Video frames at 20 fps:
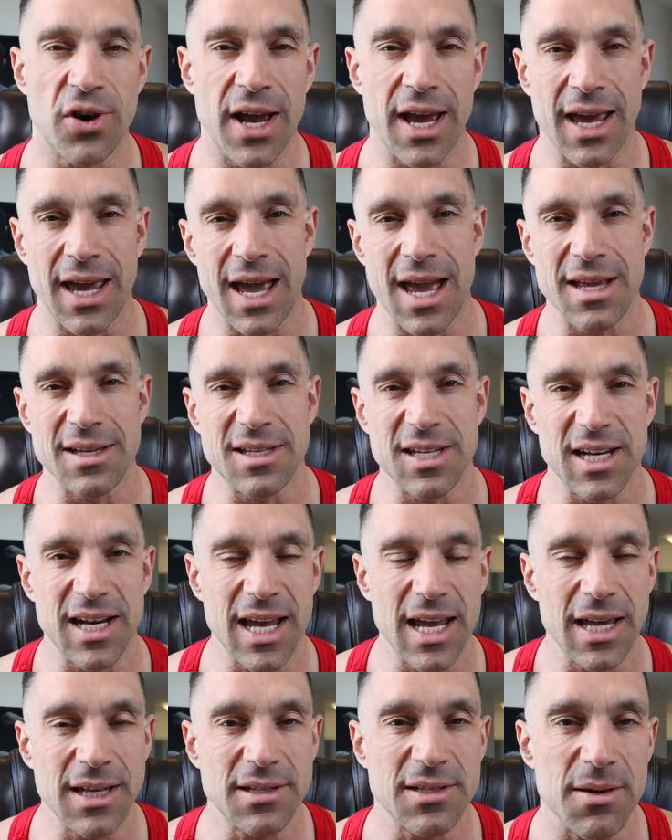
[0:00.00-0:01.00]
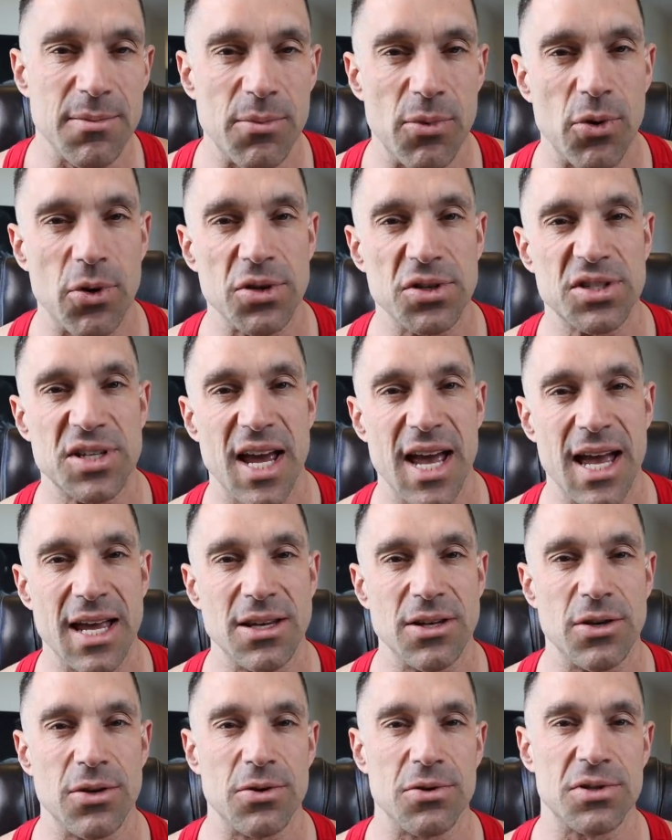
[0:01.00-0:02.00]
Greg, and today some more
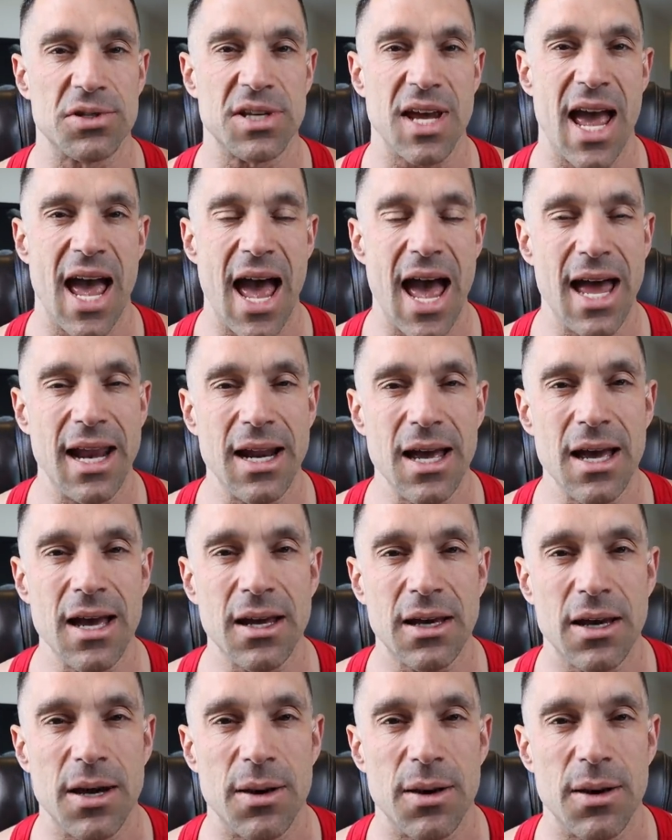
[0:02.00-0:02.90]
sad news. Hana